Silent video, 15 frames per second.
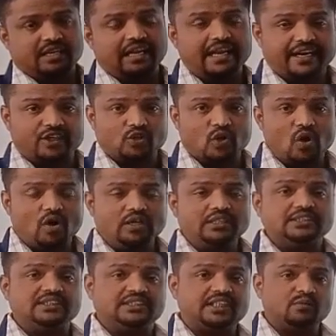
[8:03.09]

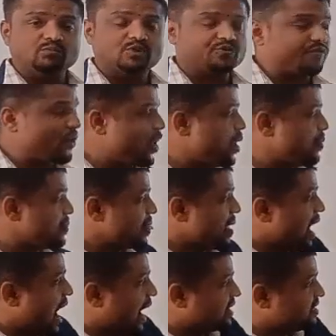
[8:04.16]
Electron jumps
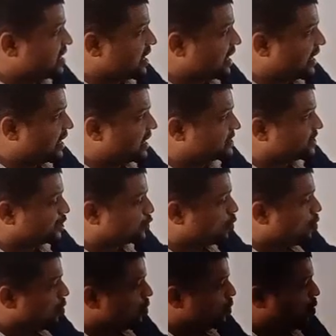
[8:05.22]
from higher energy
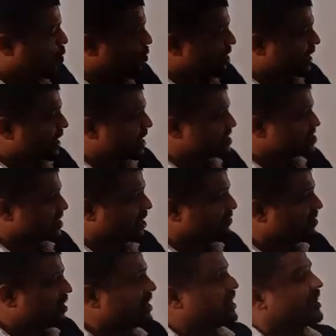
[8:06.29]
to lower energy
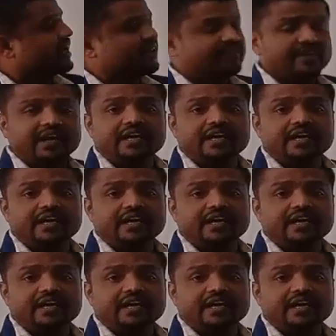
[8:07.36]
level,